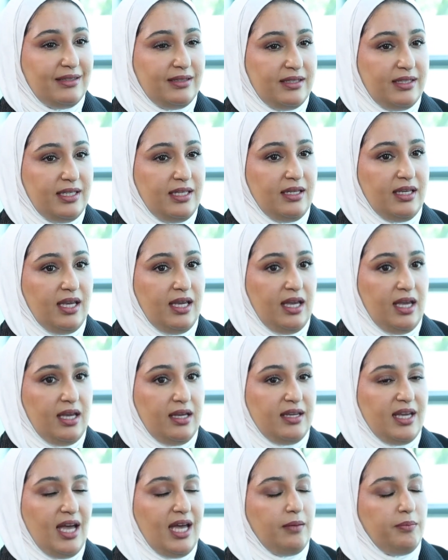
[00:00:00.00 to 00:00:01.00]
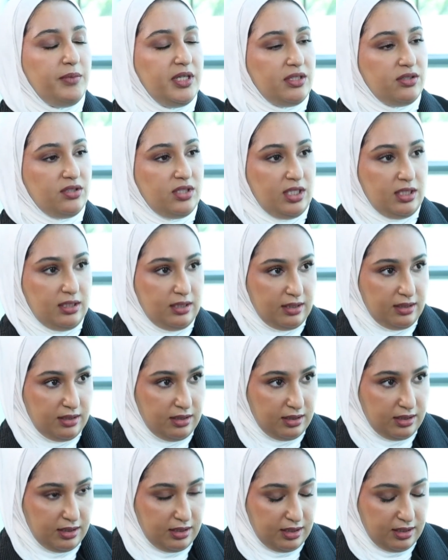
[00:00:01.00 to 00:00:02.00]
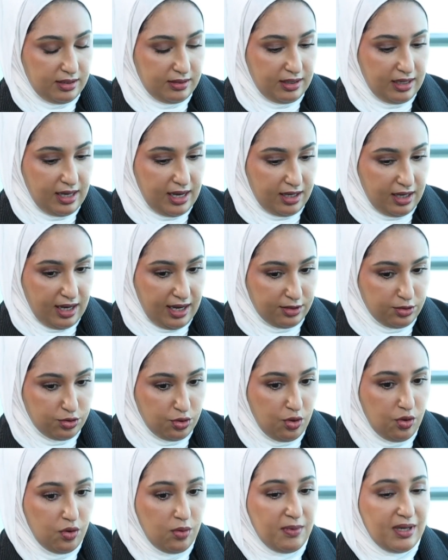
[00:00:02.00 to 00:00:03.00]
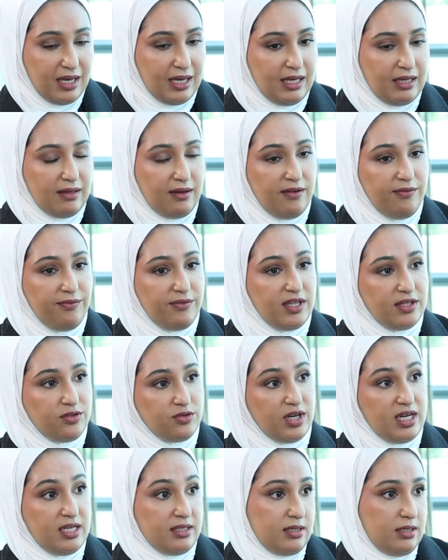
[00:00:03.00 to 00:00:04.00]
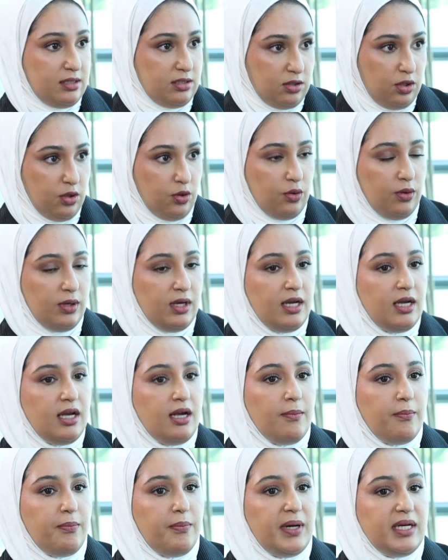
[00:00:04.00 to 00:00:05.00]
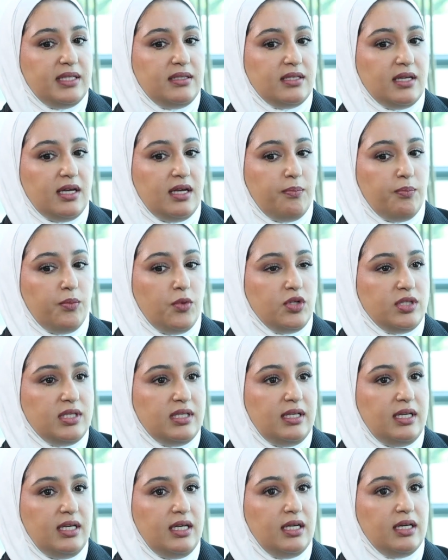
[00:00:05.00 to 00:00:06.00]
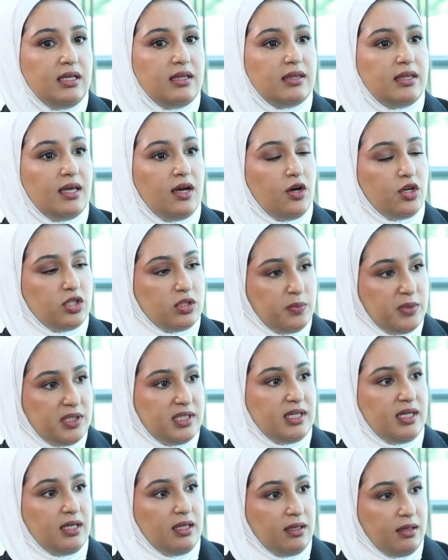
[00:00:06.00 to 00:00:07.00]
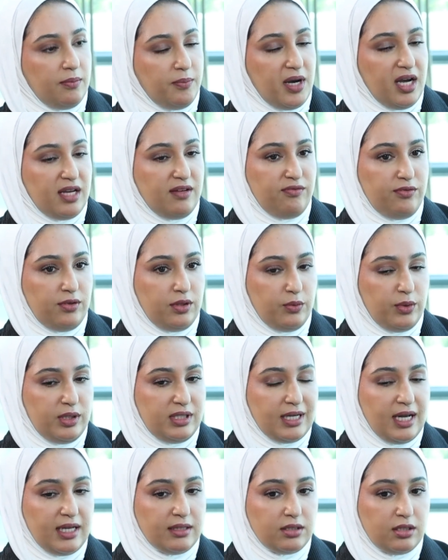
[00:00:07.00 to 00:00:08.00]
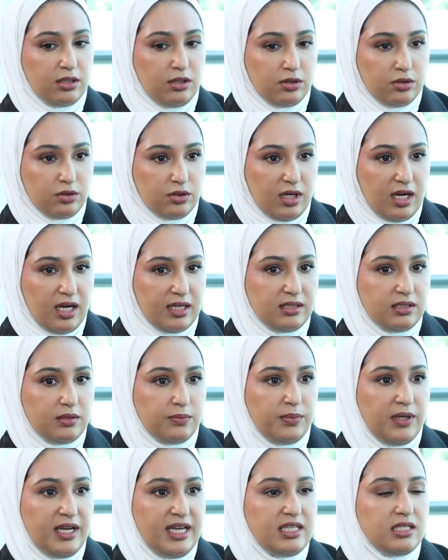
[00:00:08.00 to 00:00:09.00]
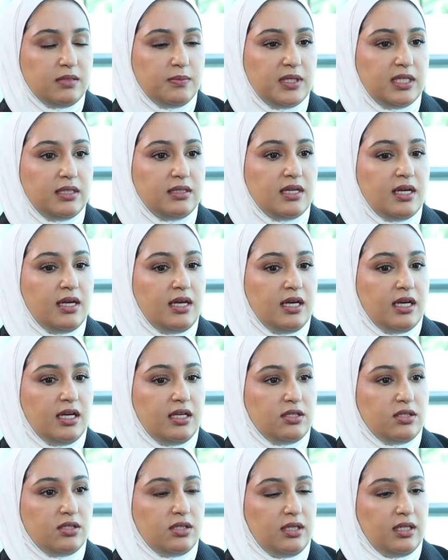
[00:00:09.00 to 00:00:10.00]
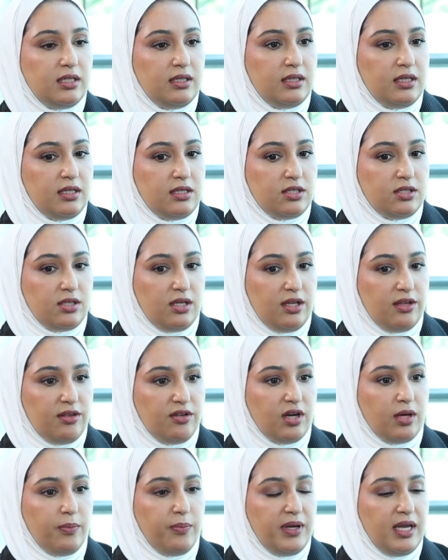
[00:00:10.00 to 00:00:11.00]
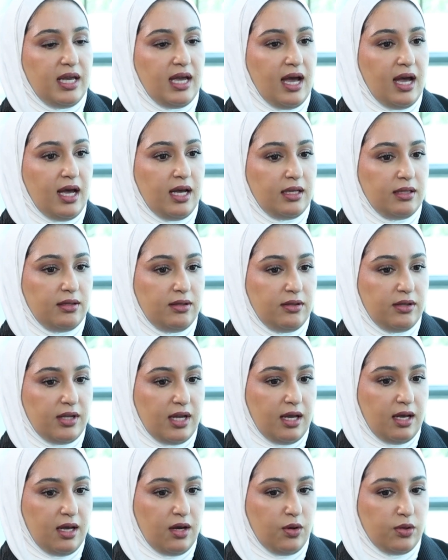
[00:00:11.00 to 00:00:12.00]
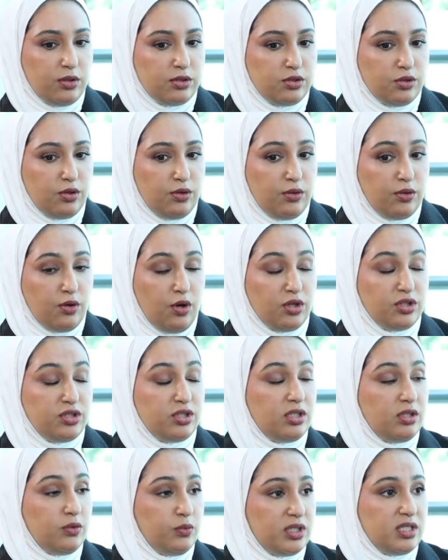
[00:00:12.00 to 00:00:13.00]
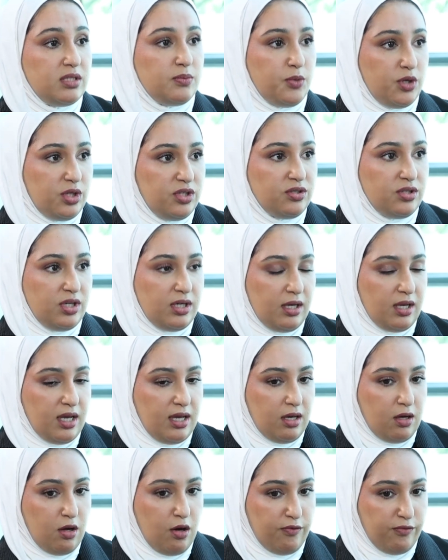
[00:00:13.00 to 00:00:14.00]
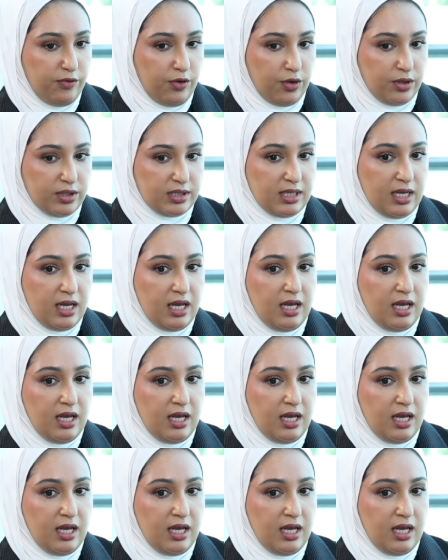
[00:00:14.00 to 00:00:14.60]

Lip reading: DKA can be treated at home if the trace is low, but mostly in the hospital by fluid and electrolyte replacement, insulin therapy, and also continuous monitoring, of course.